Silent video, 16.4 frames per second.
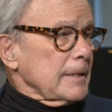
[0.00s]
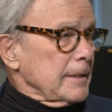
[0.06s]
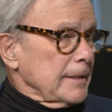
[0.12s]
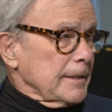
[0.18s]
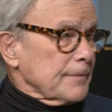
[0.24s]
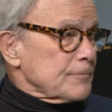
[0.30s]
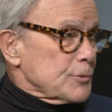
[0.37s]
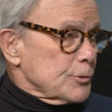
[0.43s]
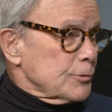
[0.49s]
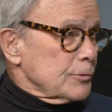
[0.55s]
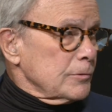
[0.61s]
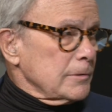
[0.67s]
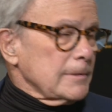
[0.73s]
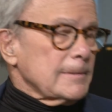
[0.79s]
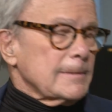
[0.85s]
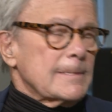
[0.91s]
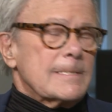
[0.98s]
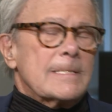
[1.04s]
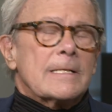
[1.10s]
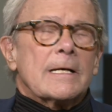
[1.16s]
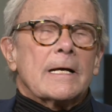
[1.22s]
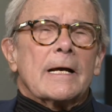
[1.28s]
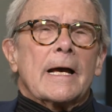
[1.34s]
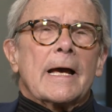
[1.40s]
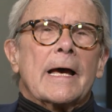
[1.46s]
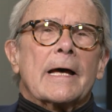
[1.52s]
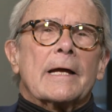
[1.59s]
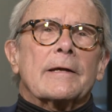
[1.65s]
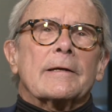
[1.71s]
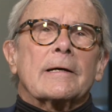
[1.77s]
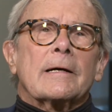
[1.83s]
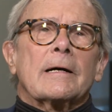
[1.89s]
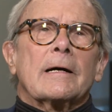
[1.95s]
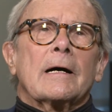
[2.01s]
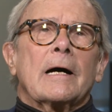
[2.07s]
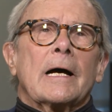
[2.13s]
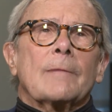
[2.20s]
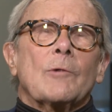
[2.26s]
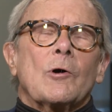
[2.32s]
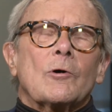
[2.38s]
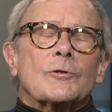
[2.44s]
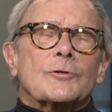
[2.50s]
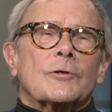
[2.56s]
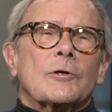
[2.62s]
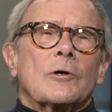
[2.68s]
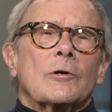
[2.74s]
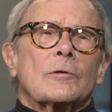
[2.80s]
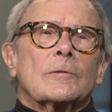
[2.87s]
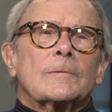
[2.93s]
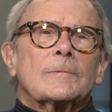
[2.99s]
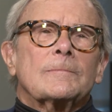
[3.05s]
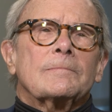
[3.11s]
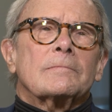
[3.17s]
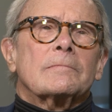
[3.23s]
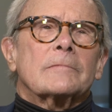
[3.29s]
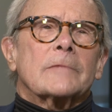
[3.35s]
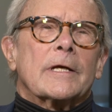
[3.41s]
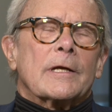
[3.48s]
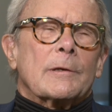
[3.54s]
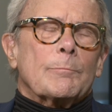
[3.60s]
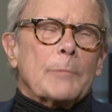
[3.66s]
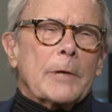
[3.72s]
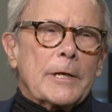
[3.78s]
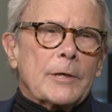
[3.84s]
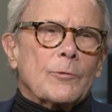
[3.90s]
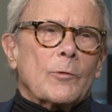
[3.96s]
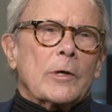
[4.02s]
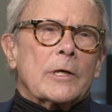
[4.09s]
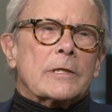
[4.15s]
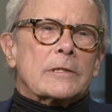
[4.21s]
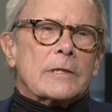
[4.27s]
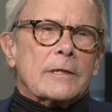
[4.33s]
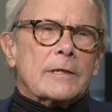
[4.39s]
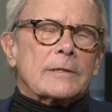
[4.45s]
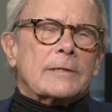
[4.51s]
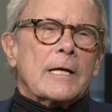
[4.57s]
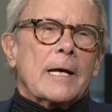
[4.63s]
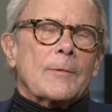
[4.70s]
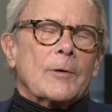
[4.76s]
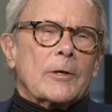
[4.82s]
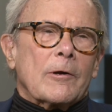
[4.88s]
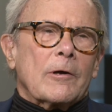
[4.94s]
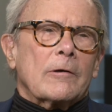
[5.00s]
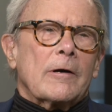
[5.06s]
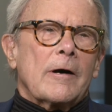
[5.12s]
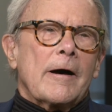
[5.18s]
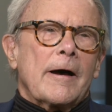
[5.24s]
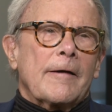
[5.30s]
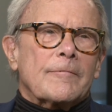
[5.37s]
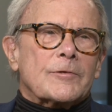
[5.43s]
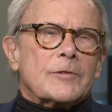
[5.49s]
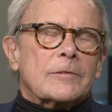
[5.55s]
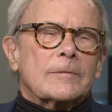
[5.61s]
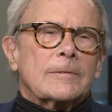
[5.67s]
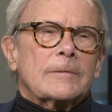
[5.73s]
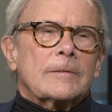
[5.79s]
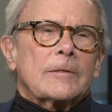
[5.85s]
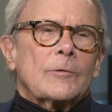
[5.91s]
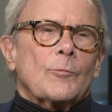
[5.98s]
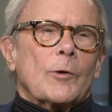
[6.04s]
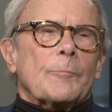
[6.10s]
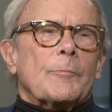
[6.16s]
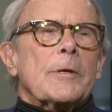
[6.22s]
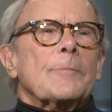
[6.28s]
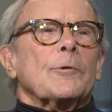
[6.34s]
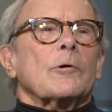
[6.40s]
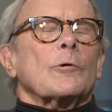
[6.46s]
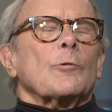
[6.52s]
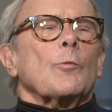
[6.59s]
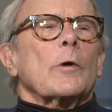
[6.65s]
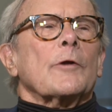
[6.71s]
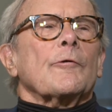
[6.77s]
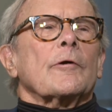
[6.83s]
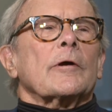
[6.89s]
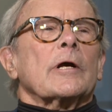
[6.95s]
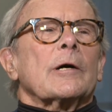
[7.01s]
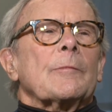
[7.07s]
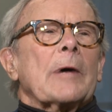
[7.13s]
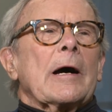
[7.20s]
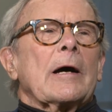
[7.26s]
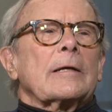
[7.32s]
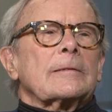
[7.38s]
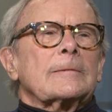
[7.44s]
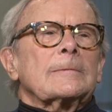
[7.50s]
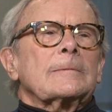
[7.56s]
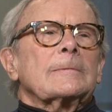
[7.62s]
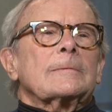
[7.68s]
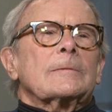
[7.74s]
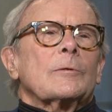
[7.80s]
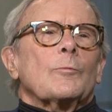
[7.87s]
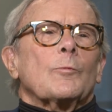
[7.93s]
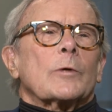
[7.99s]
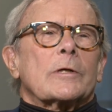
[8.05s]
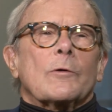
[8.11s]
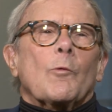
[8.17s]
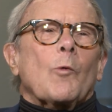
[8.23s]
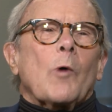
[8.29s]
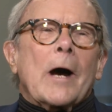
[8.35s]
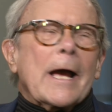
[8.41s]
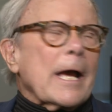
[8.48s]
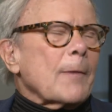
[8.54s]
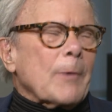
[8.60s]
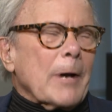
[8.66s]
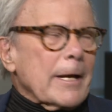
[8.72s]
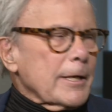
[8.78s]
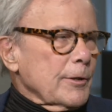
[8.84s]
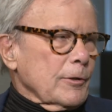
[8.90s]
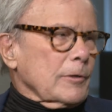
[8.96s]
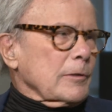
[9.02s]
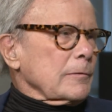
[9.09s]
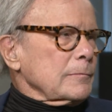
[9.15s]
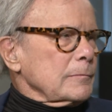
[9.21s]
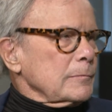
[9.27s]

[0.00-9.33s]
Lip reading: gives you. And I'm also, in many ways, at a time in our lives when people are wondering about, why am I here?